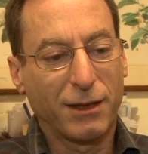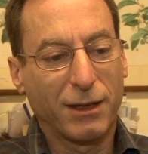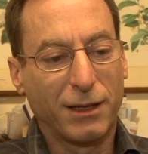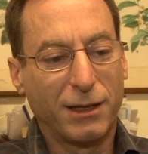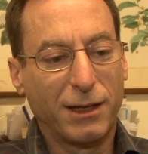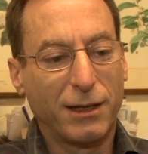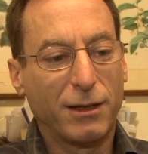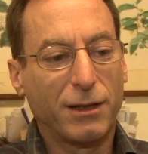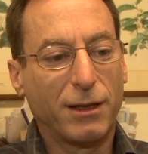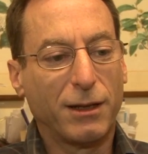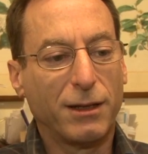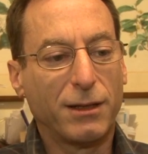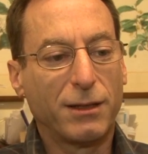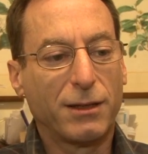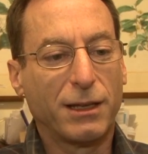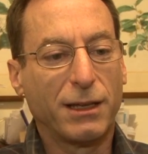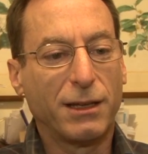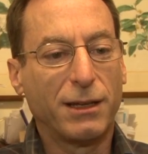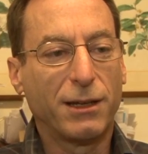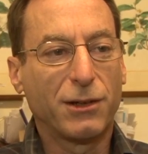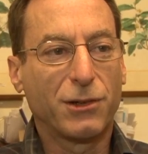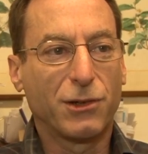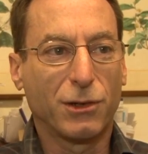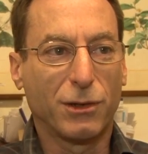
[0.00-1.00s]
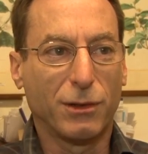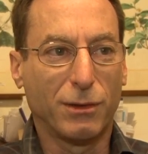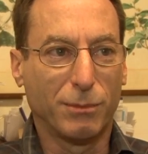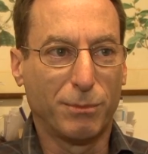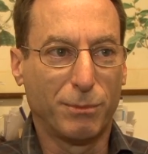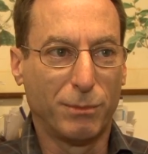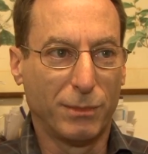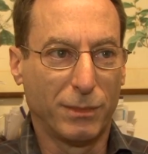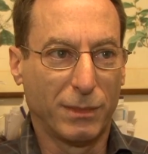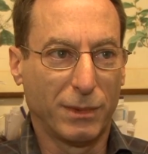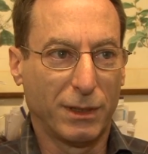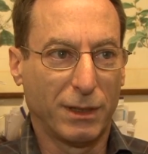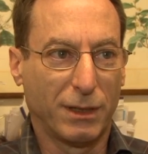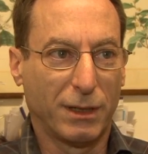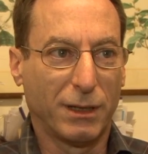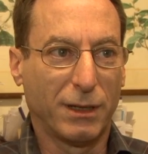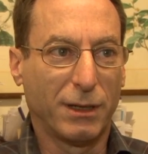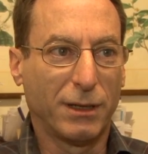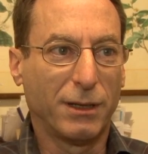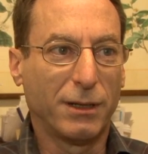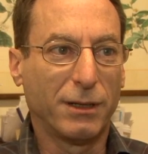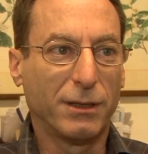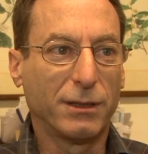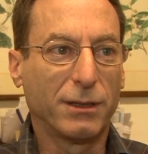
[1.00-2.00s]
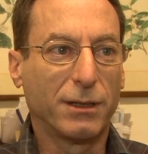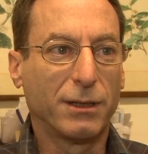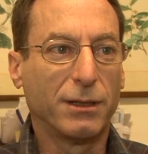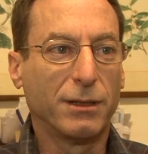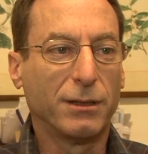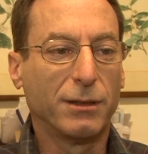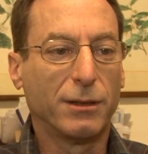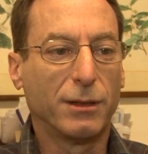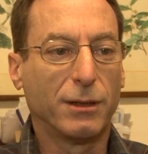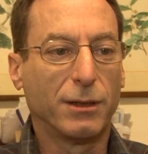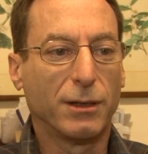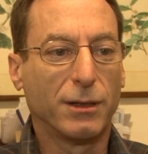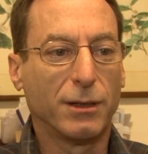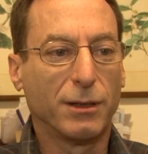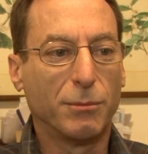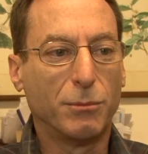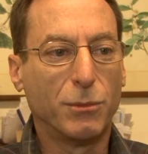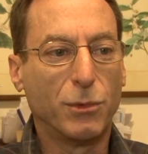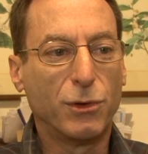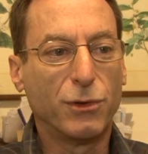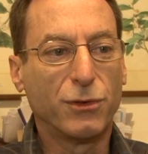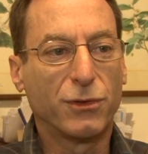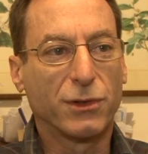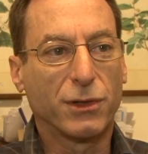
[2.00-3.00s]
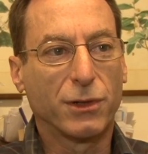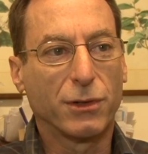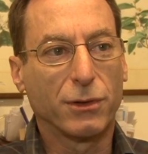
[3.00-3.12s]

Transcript: the initial move